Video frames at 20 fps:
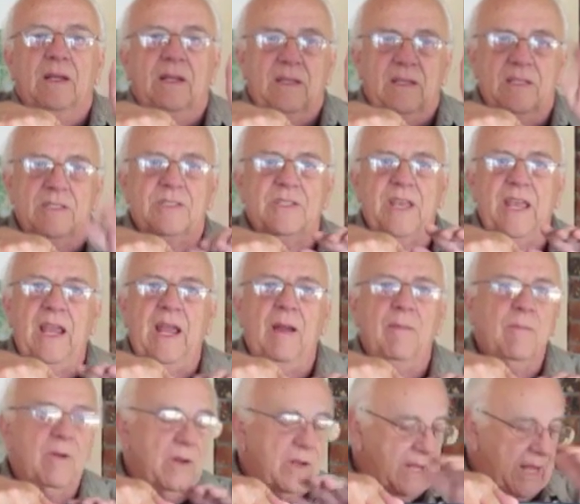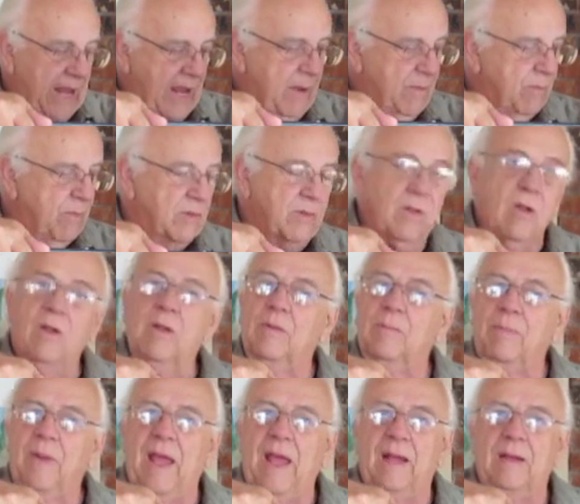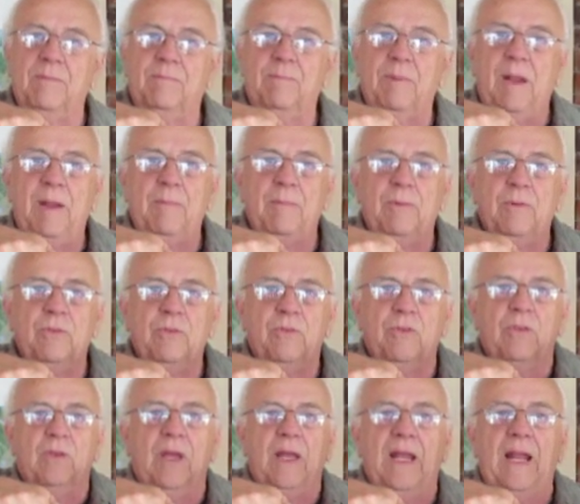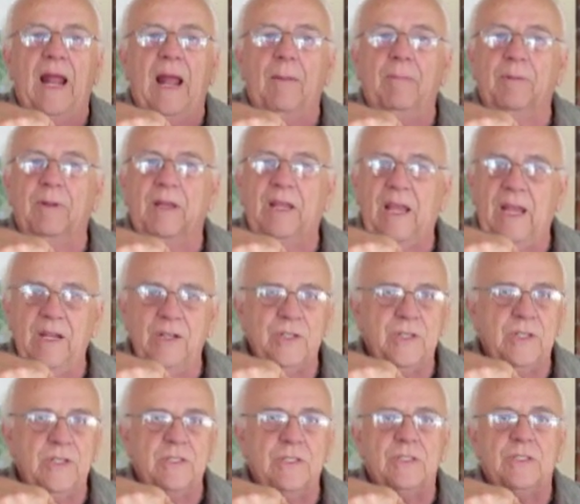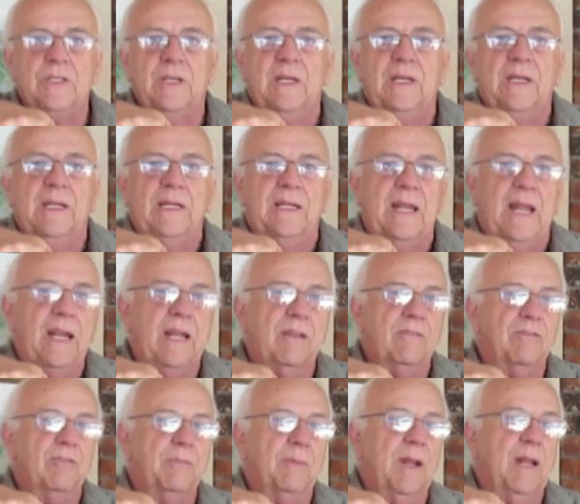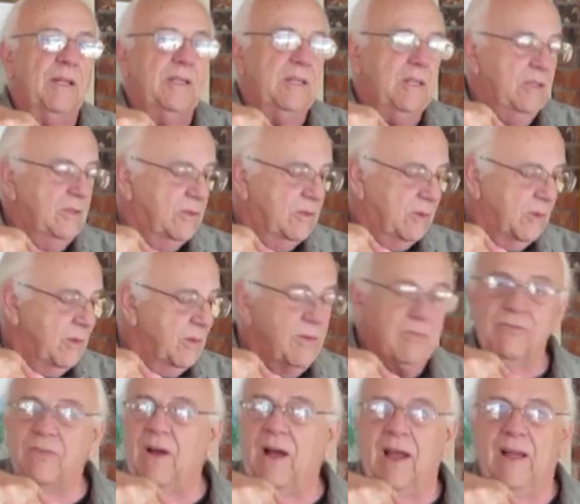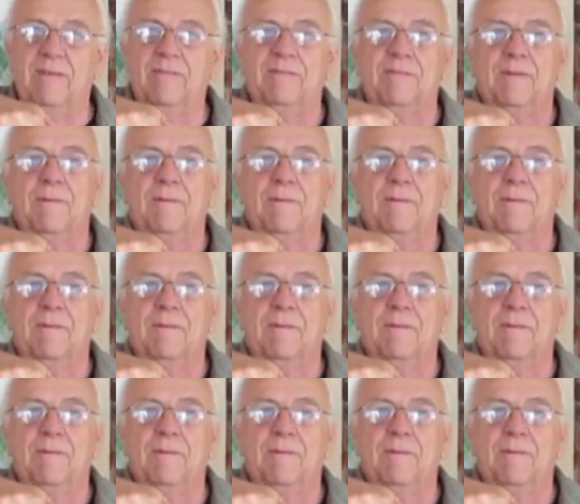This camera came with all the patent papers and applications dating from 1935.